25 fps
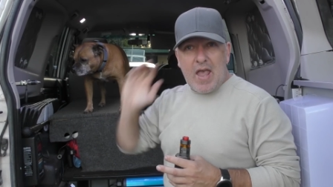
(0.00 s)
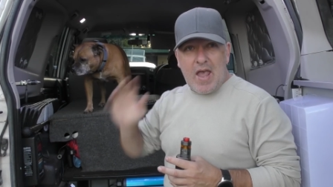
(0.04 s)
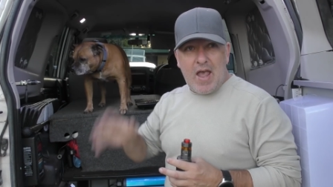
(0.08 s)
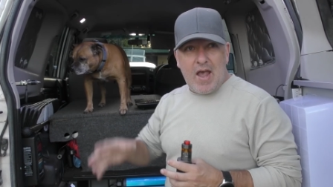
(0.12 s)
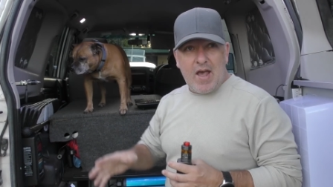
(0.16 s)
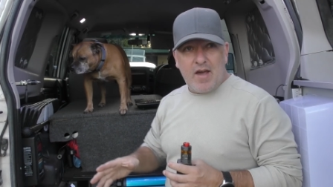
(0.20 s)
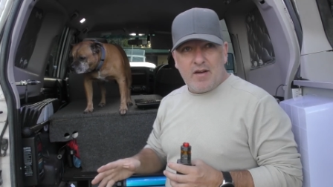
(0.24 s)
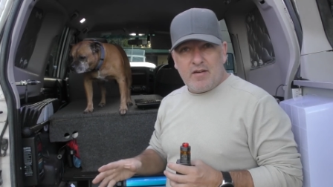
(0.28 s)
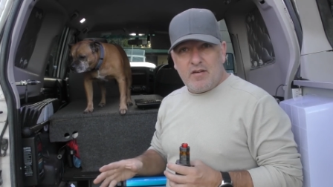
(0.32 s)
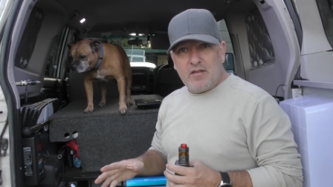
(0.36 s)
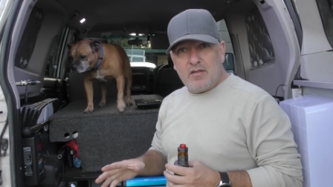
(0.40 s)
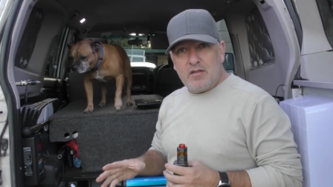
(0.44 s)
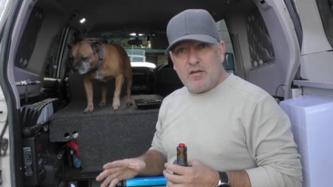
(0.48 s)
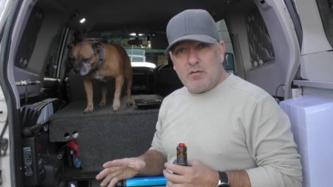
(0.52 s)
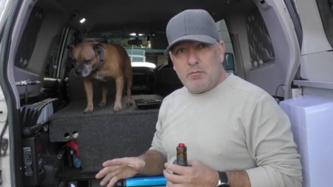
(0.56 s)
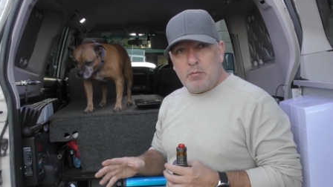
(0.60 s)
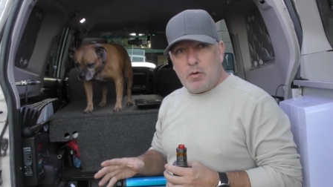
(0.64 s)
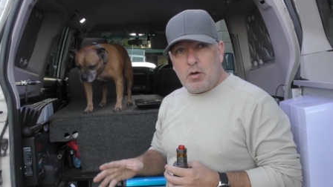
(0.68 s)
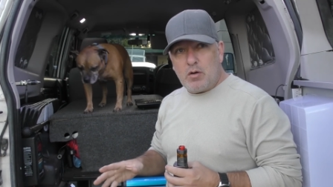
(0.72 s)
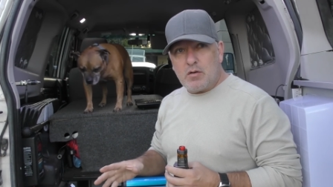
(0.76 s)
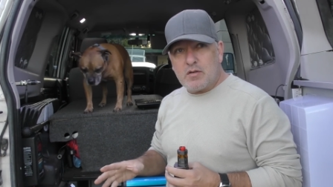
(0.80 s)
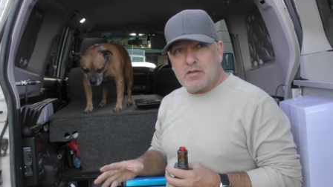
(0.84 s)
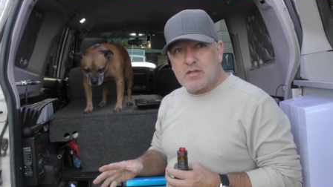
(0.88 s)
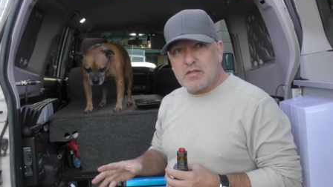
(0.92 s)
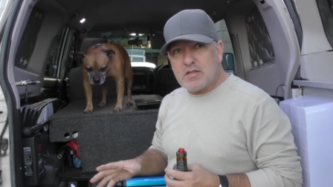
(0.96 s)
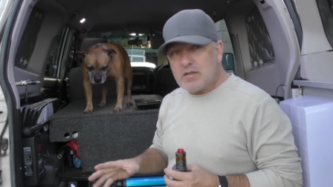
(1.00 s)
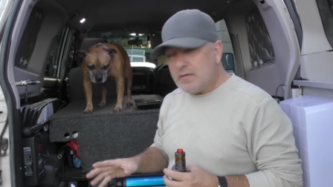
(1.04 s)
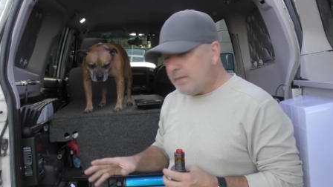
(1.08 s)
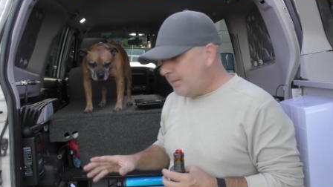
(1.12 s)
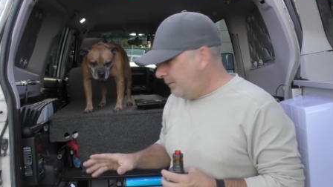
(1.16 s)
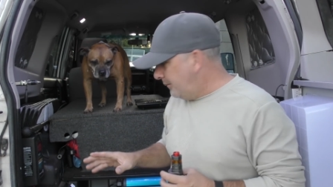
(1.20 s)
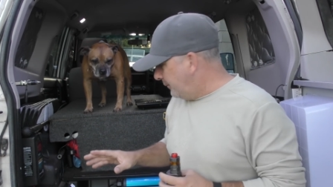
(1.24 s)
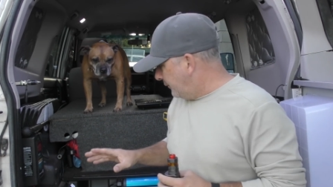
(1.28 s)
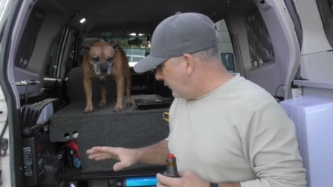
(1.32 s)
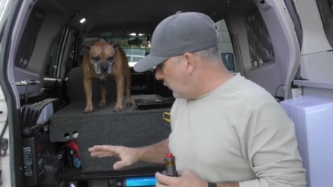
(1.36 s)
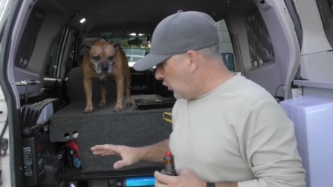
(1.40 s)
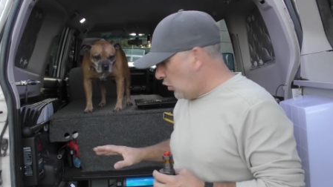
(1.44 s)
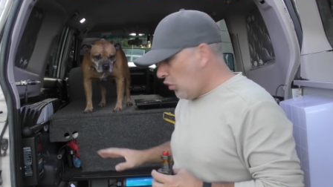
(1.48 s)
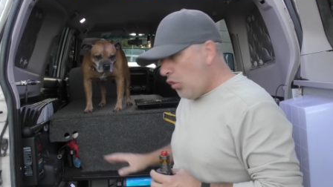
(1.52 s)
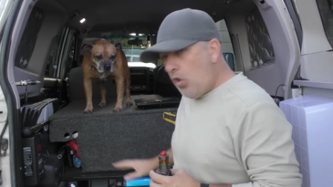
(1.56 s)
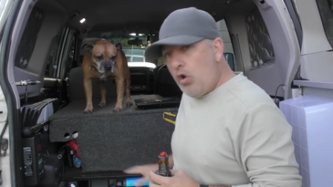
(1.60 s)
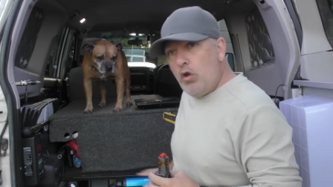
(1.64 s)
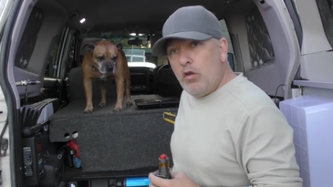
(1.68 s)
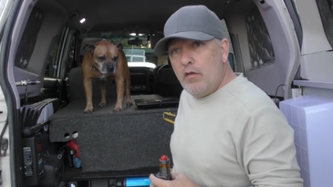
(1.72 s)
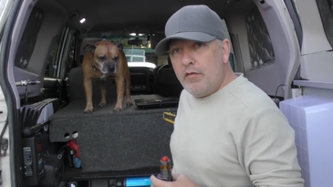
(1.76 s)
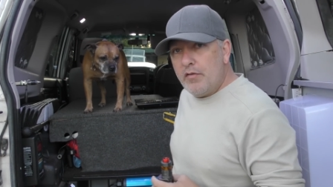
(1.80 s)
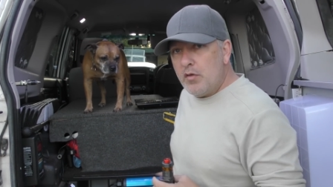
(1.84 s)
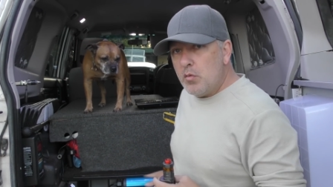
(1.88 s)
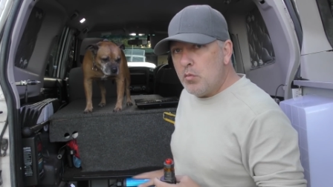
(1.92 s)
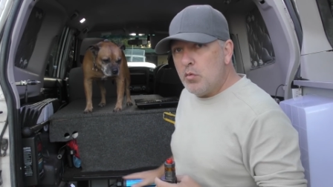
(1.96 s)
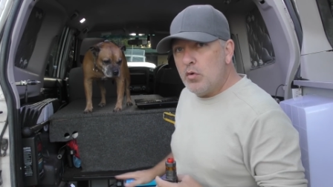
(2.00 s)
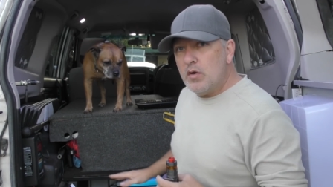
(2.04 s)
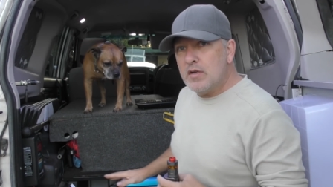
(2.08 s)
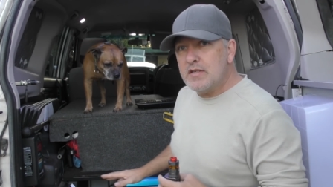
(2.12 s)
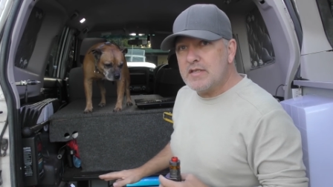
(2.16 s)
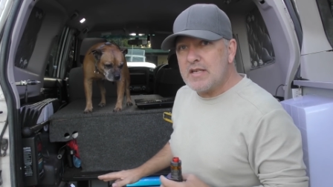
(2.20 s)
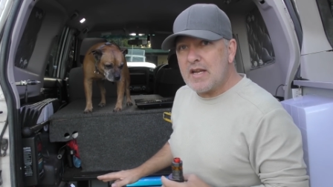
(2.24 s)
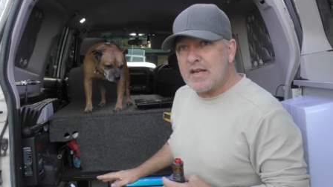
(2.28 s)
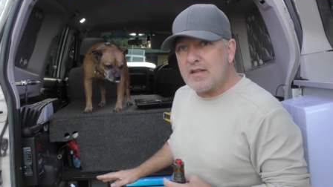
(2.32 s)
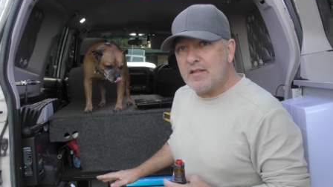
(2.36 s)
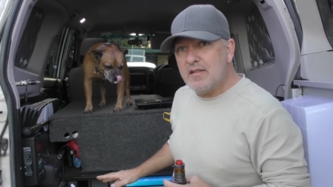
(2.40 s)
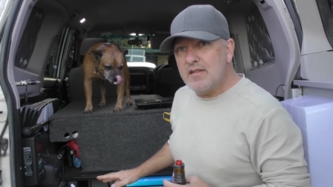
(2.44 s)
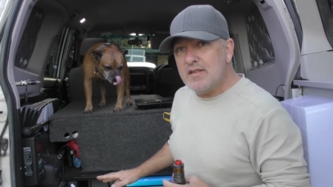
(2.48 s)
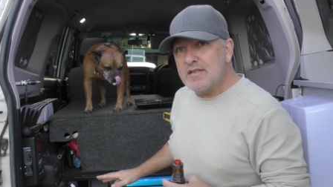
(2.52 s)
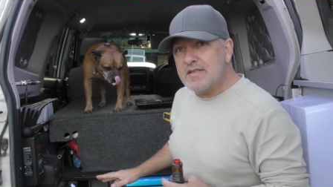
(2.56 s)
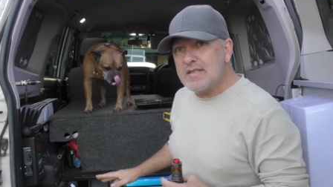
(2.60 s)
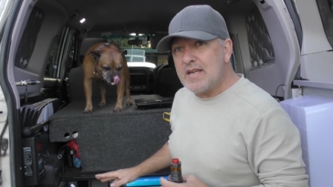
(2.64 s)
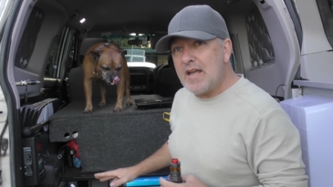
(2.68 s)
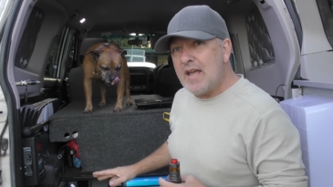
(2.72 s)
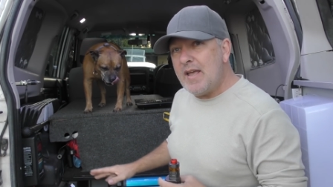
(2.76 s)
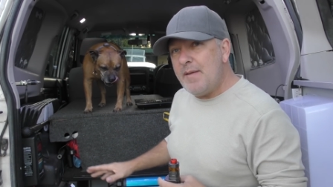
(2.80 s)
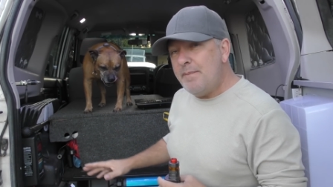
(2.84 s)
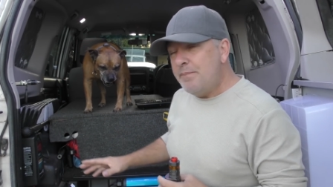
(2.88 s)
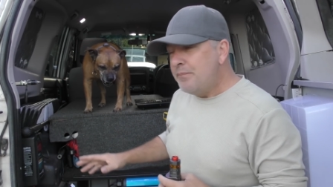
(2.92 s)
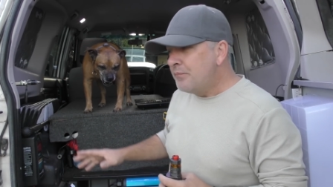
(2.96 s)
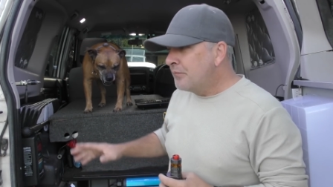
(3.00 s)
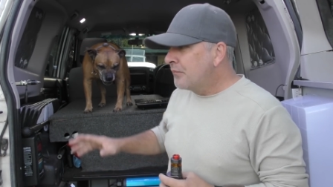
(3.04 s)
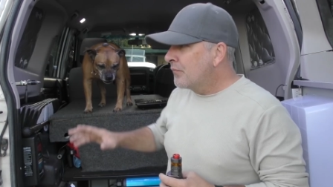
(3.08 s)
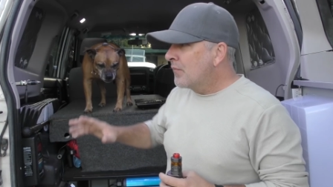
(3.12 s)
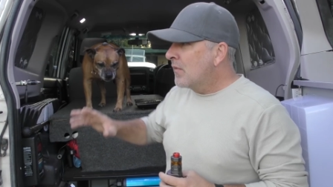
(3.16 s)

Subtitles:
out of the box. All of them were exactly the same,